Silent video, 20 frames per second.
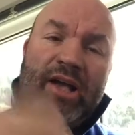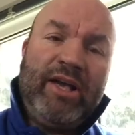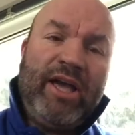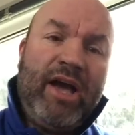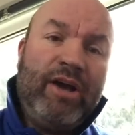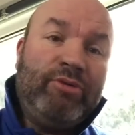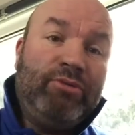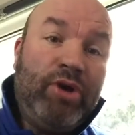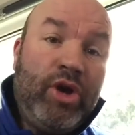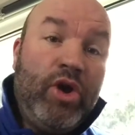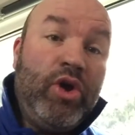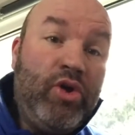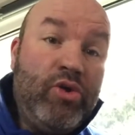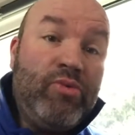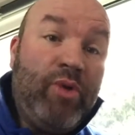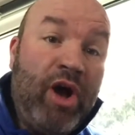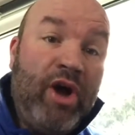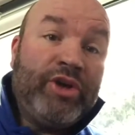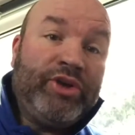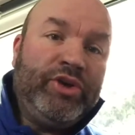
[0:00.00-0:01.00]
and go,
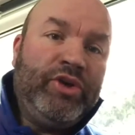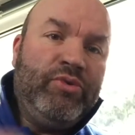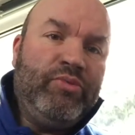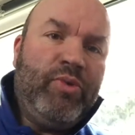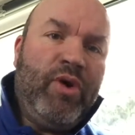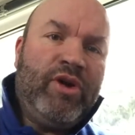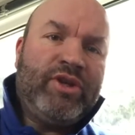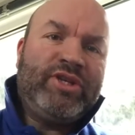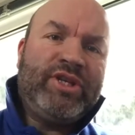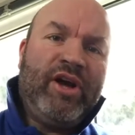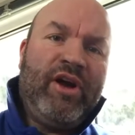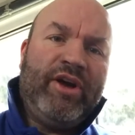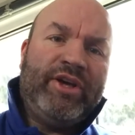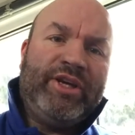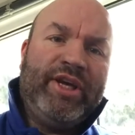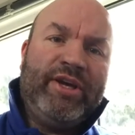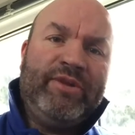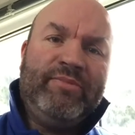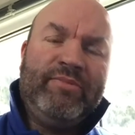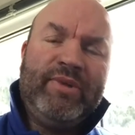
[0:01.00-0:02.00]
who are you, what are
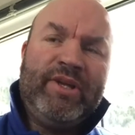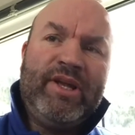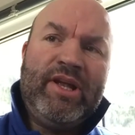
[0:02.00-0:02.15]
you?